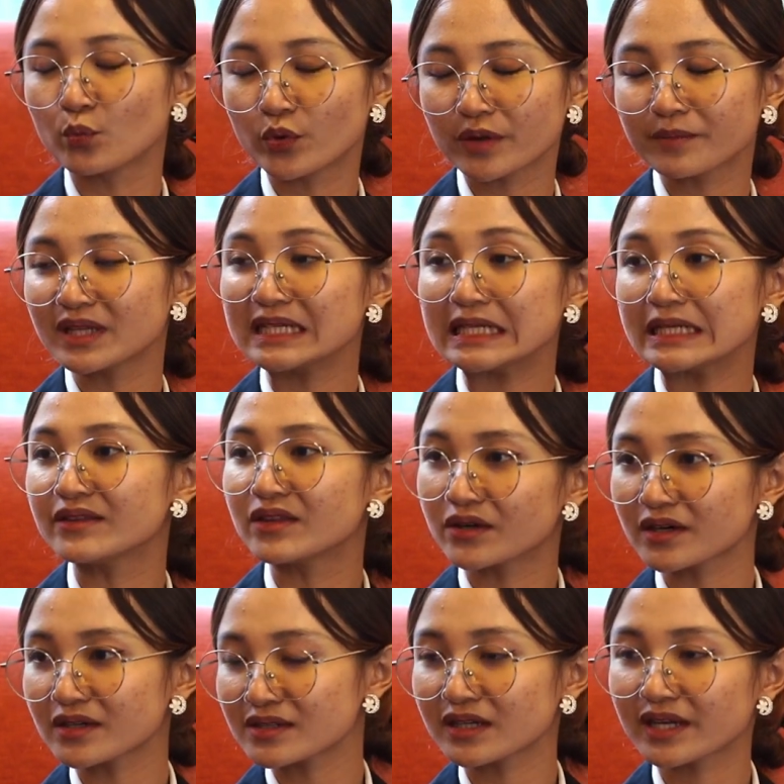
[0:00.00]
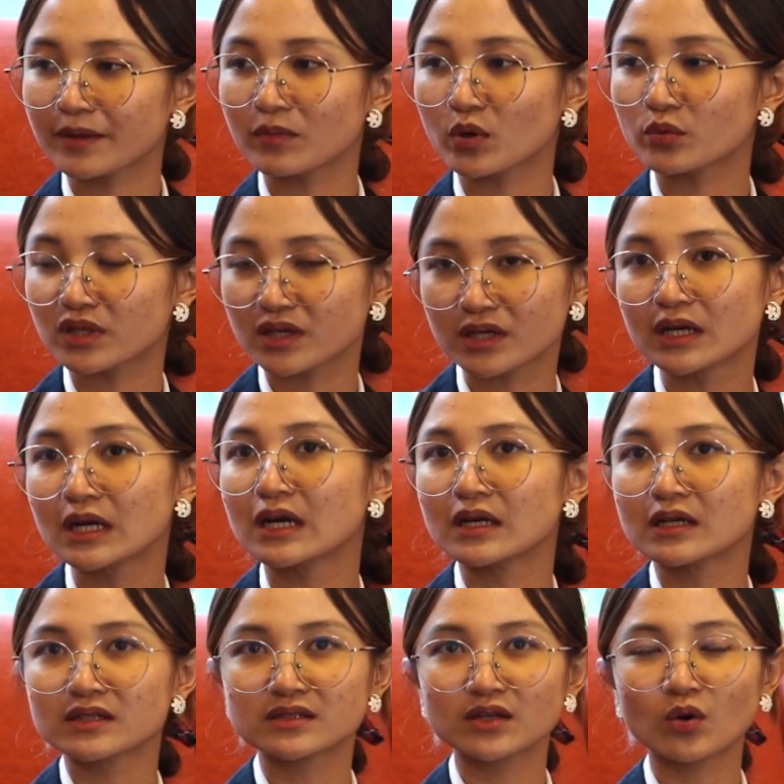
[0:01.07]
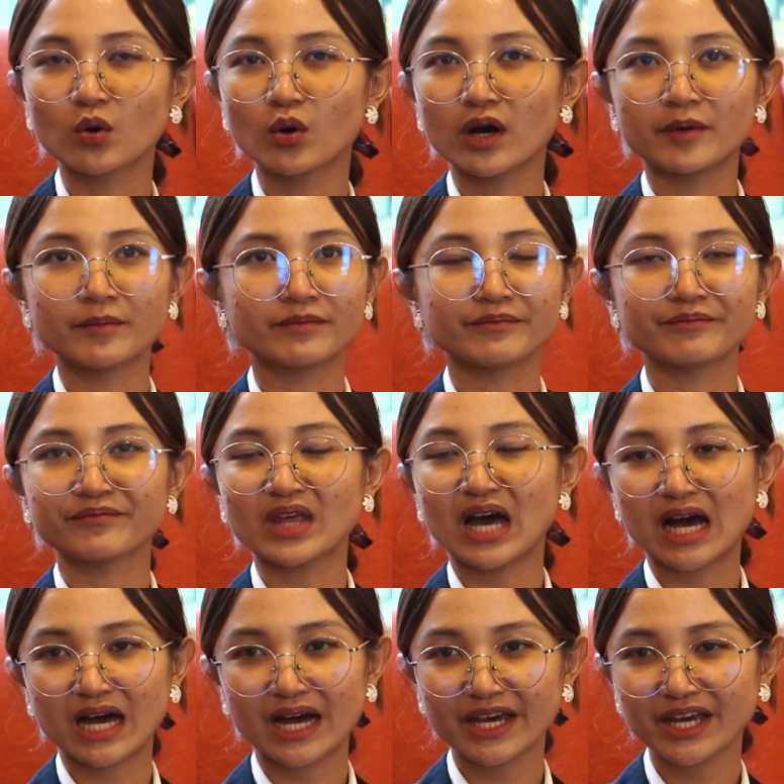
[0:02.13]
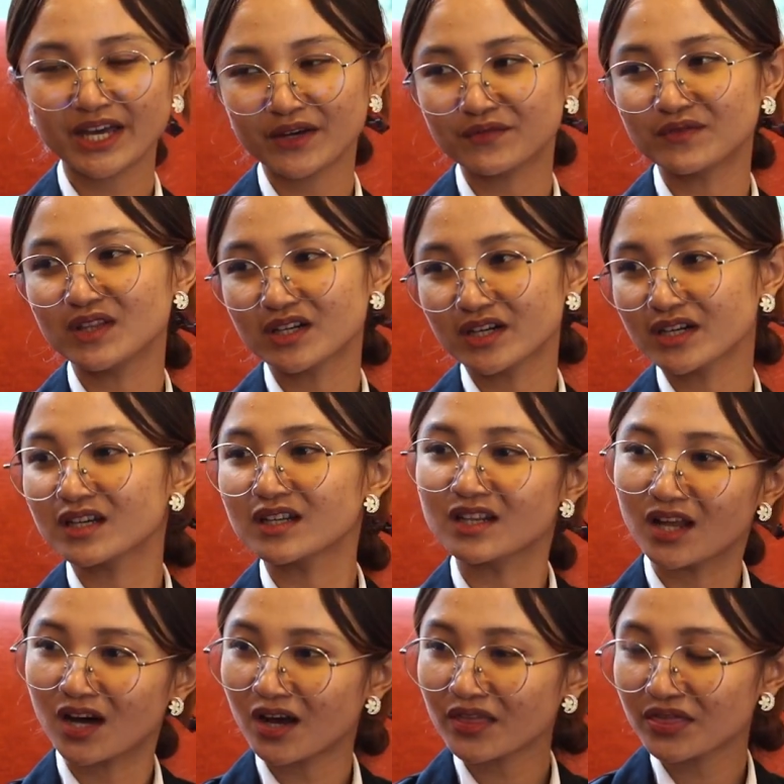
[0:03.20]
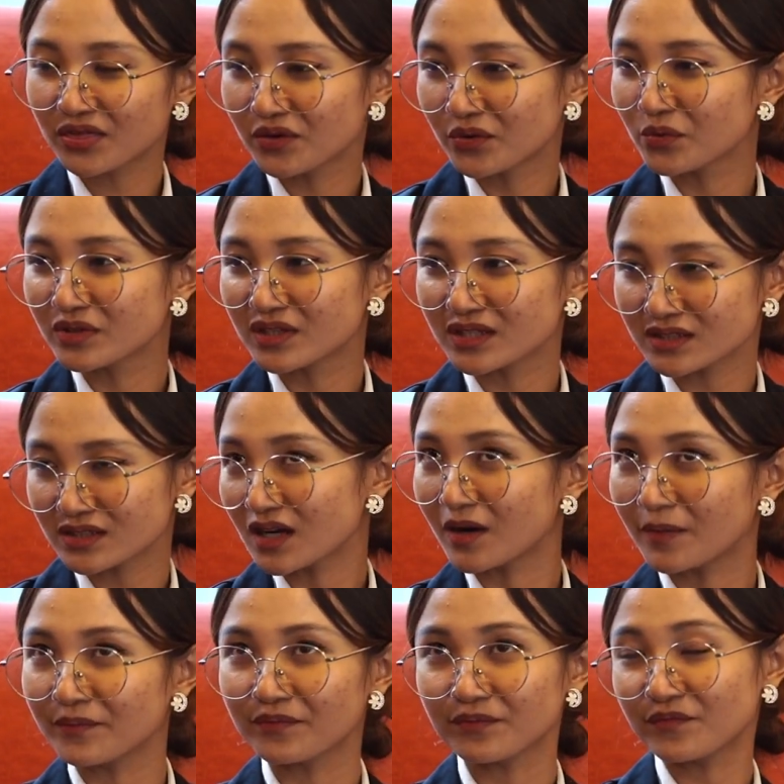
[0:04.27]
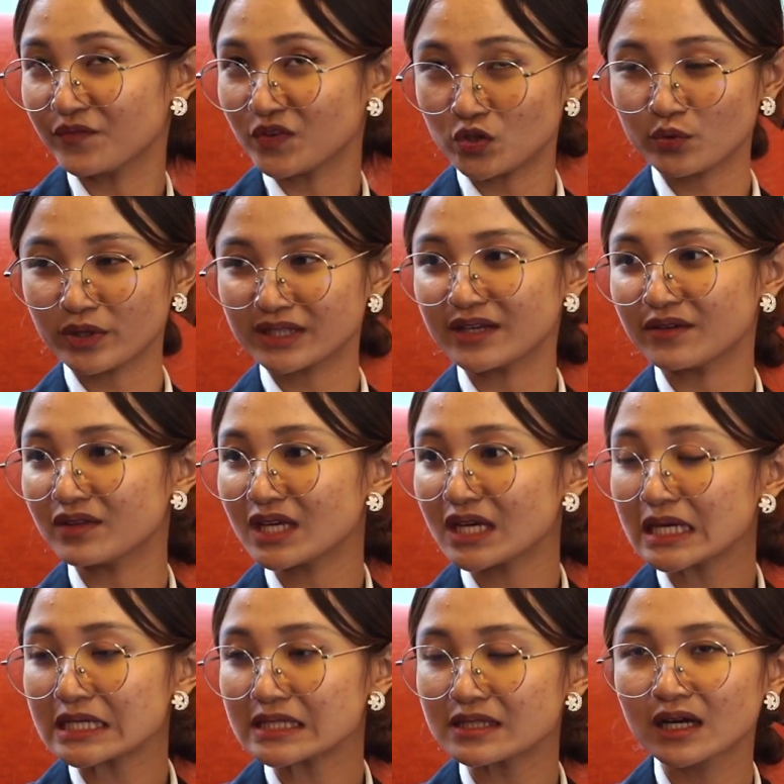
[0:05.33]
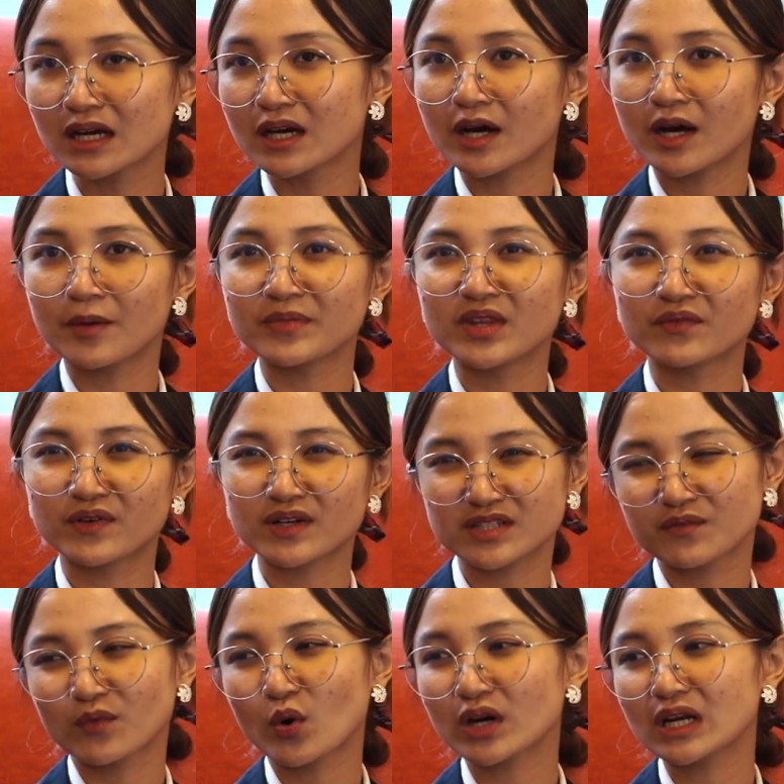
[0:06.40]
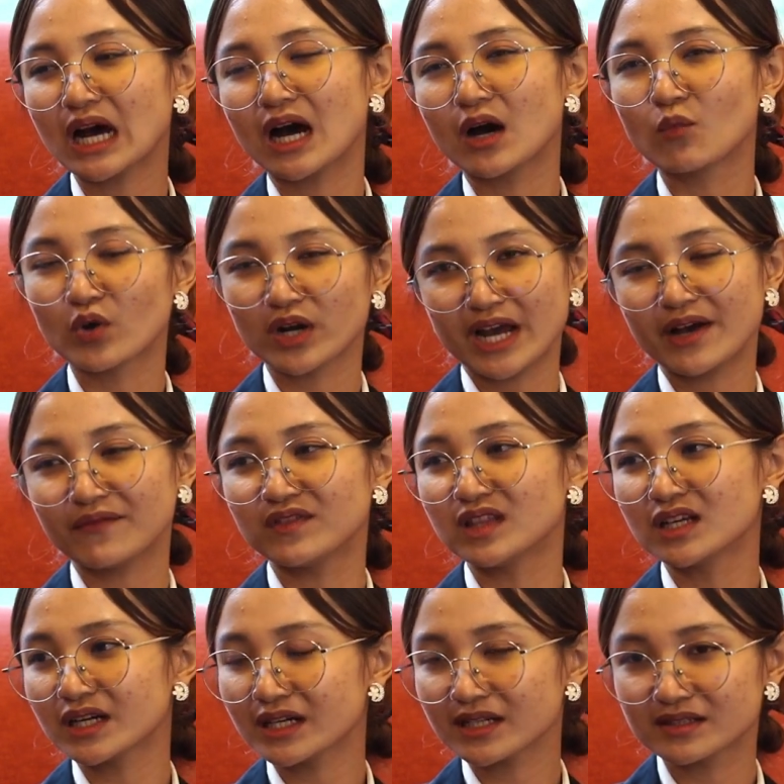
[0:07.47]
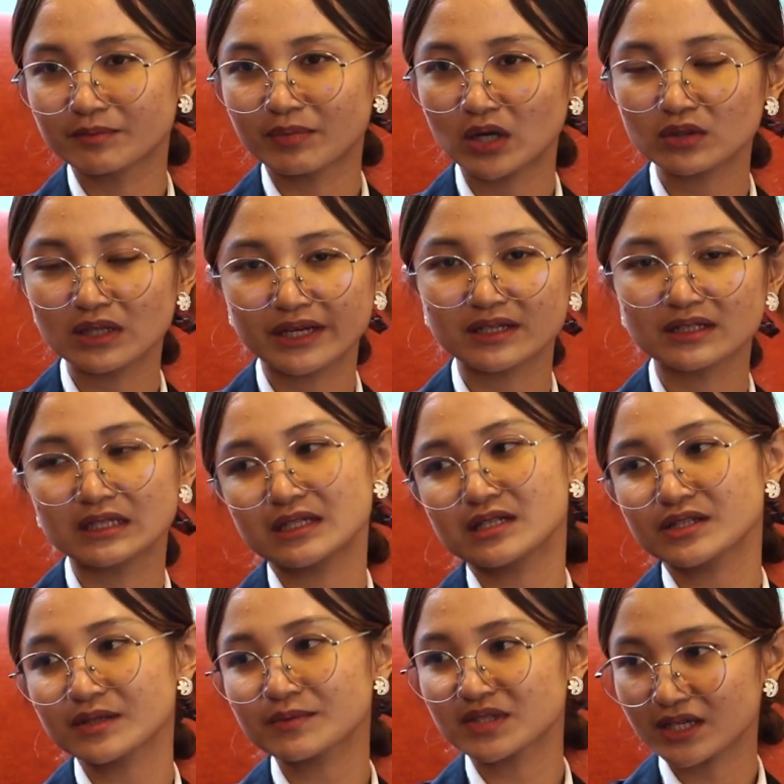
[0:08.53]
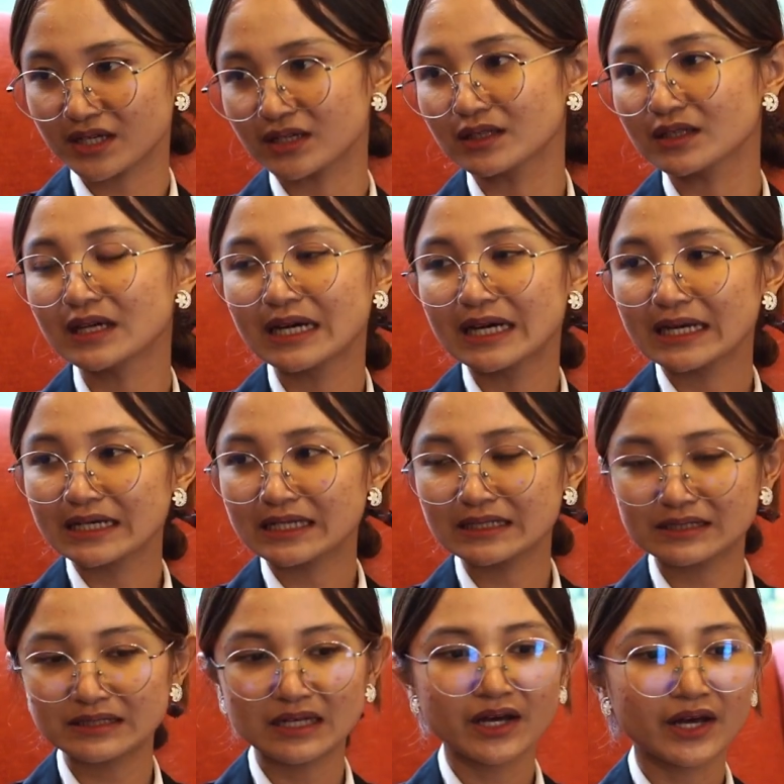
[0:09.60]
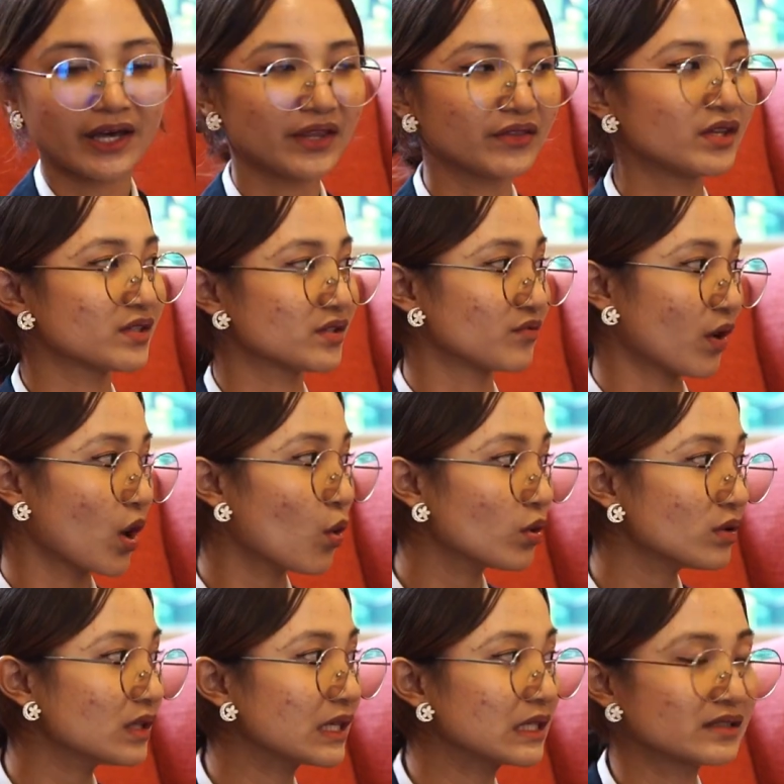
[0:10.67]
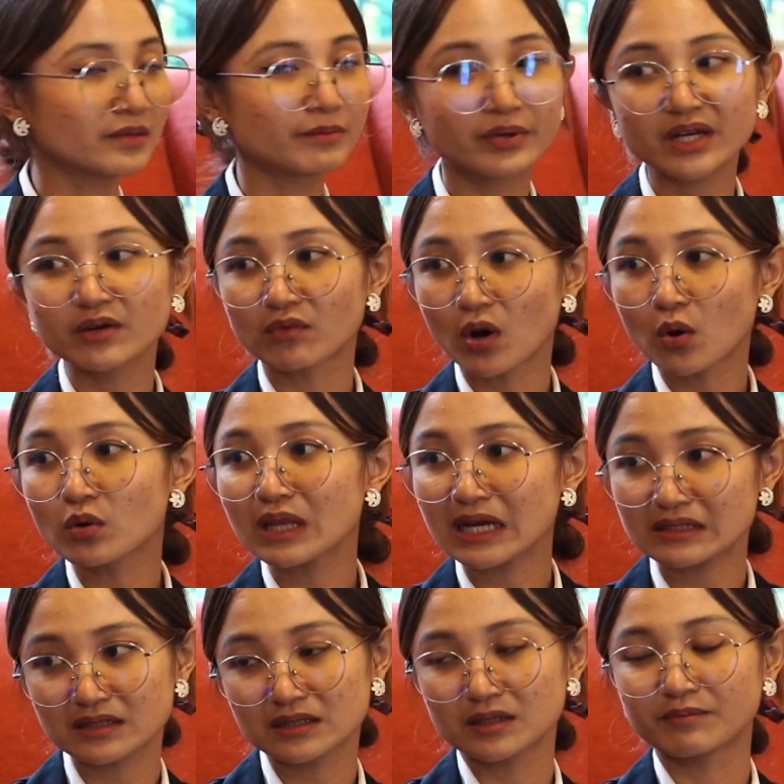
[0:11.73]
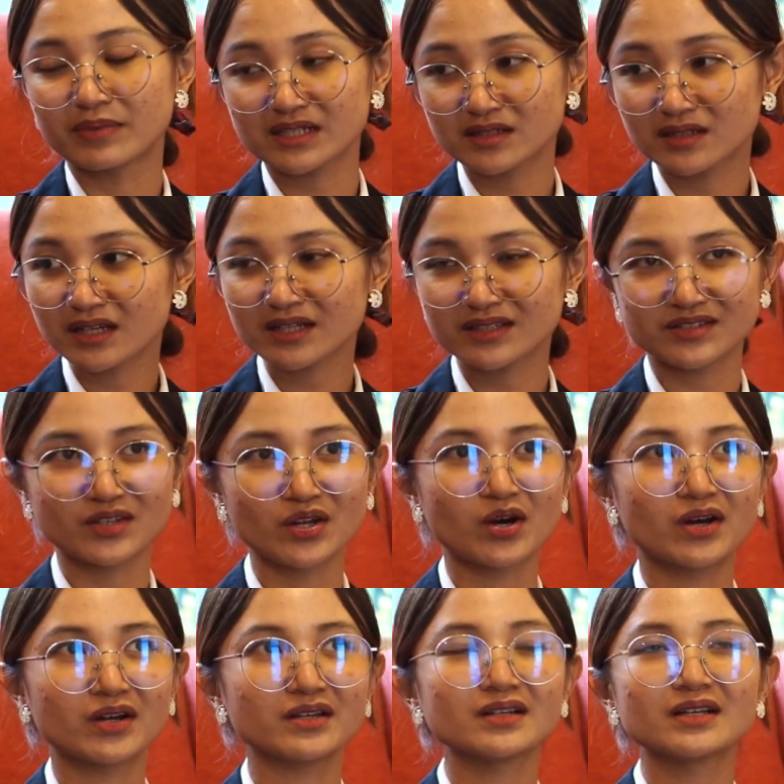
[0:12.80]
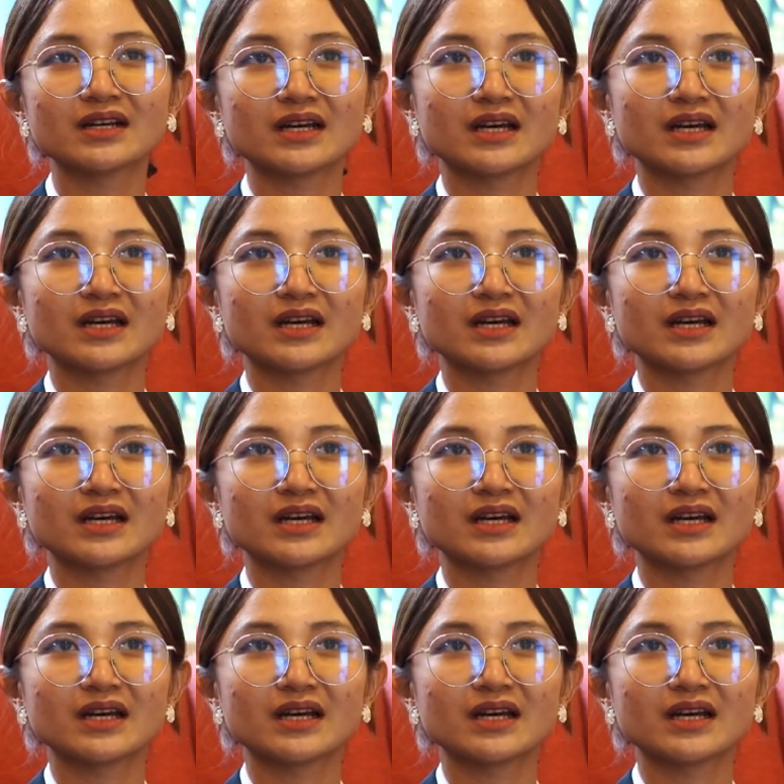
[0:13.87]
women leaders in Cambodia. So I have learned a lot through this few activities. The first one, what I have learned is about like leadership skill, because in this role, it's a big role as an ambassador. It's not